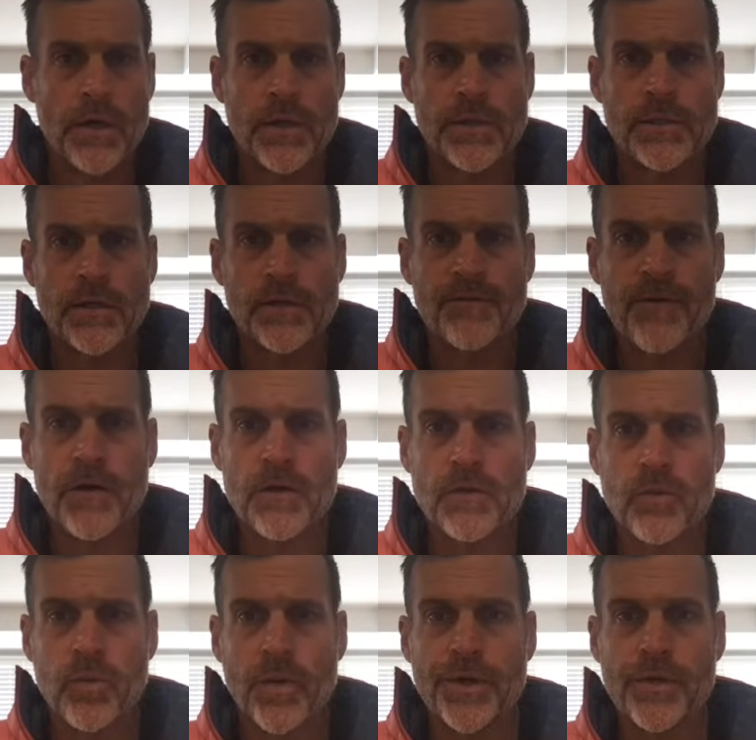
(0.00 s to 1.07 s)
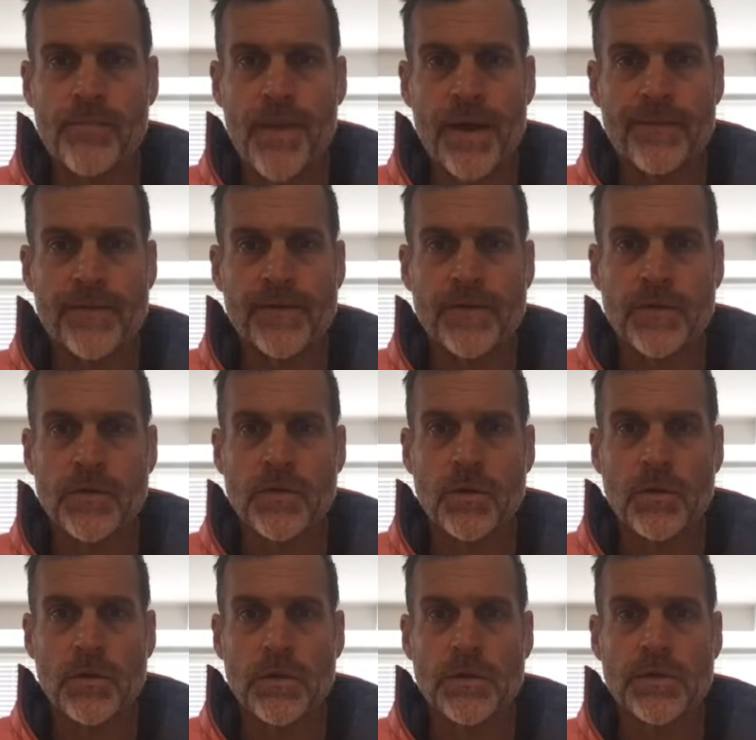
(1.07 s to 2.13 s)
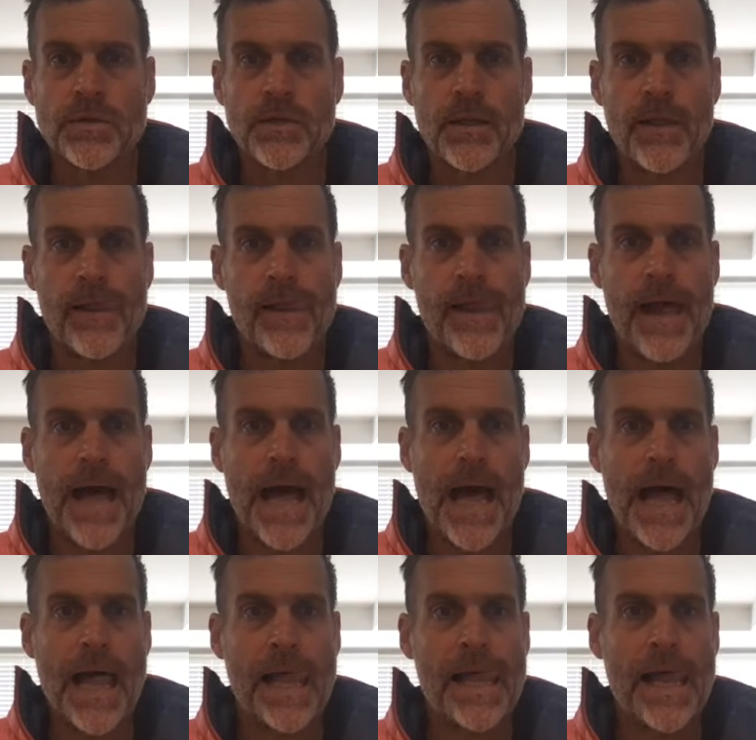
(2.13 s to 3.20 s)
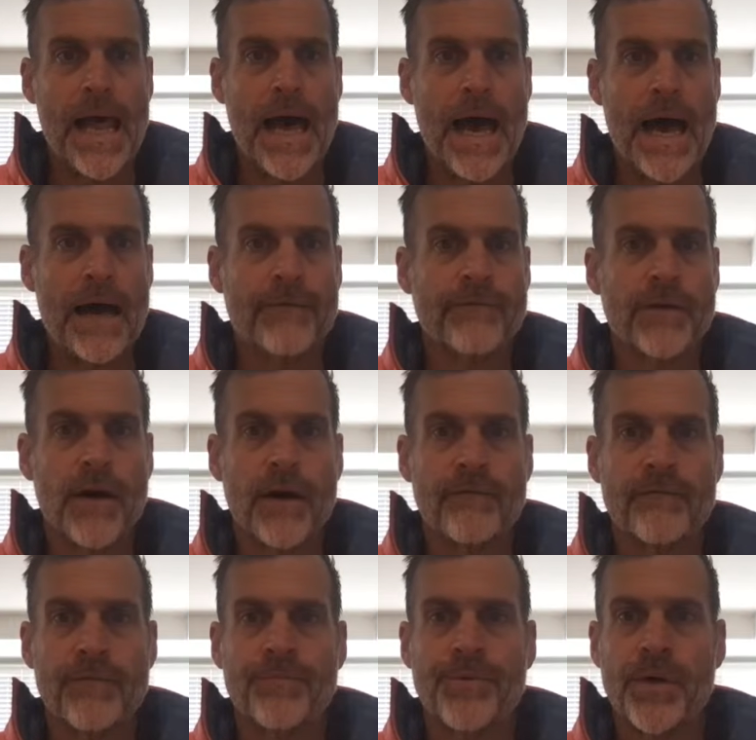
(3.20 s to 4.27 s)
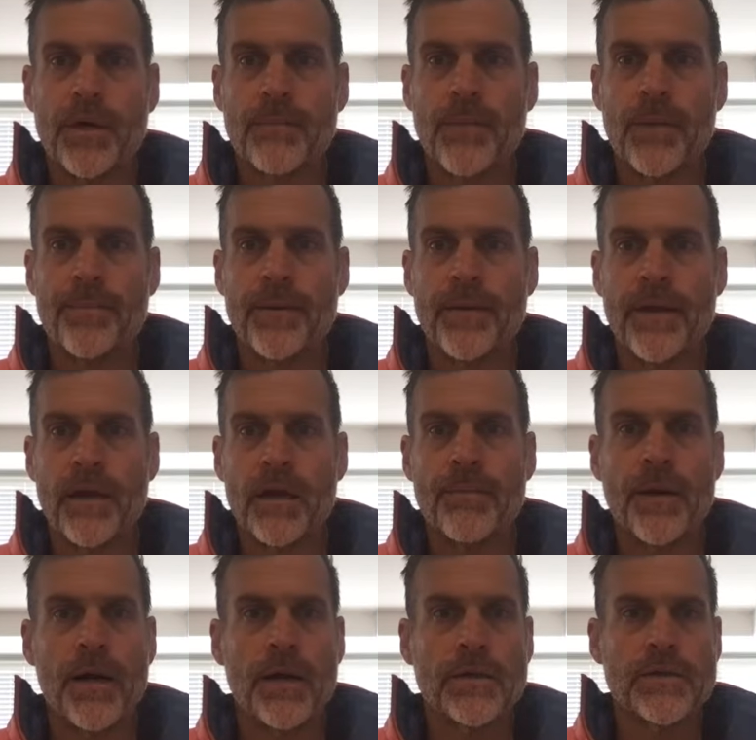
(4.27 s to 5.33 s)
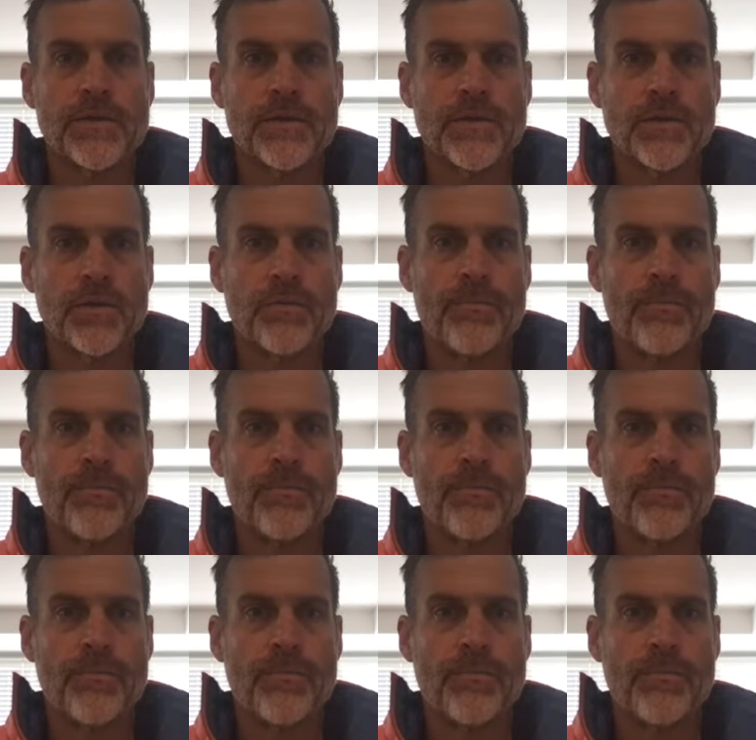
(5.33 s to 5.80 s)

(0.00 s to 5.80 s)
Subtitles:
So as far as where you mount these controllers, I've gone from putting them up in the airbox to